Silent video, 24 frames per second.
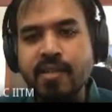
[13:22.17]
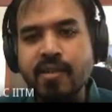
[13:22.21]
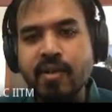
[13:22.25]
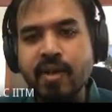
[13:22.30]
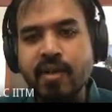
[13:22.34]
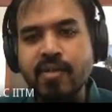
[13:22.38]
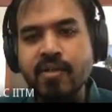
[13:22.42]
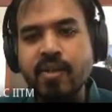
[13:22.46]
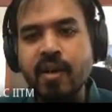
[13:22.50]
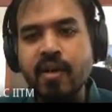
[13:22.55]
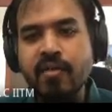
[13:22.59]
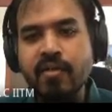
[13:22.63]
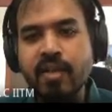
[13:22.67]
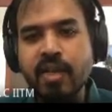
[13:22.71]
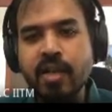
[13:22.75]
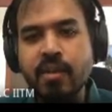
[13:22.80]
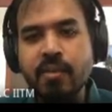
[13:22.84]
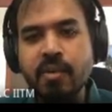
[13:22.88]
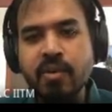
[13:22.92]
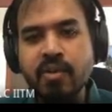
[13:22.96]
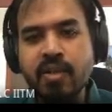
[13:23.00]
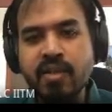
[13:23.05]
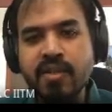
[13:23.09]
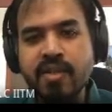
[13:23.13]
You can sort of think
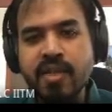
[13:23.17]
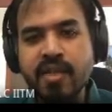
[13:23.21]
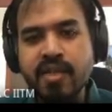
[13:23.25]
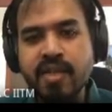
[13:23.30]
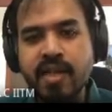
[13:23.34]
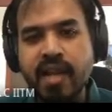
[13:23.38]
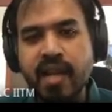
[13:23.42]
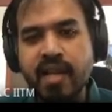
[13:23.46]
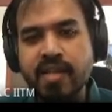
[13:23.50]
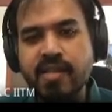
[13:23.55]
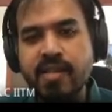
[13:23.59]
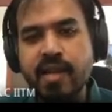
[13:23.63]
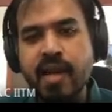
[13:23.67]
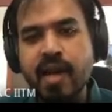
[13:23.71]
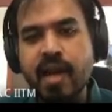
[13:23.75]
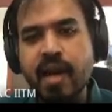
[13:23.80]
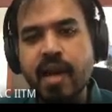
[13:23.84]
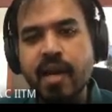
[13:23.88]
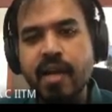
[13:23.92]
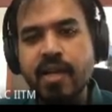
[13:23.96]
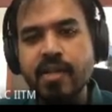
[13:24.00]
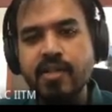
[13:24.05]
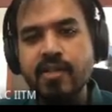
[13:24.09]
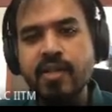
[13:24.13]
about this as an extra
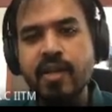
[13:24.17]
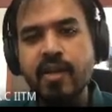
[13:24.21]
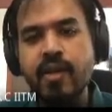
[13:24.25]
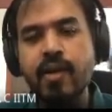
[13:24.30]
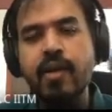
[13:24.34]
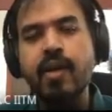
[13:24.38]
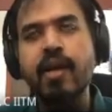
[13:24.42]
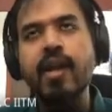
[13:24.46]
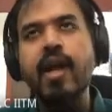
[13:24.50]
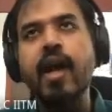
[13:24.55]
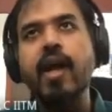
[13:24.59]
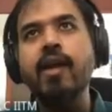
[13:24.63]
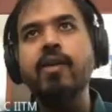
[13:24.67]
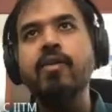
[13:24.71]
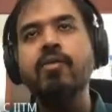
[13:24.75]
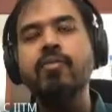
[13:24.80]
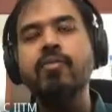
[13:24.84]
annotation that you can add to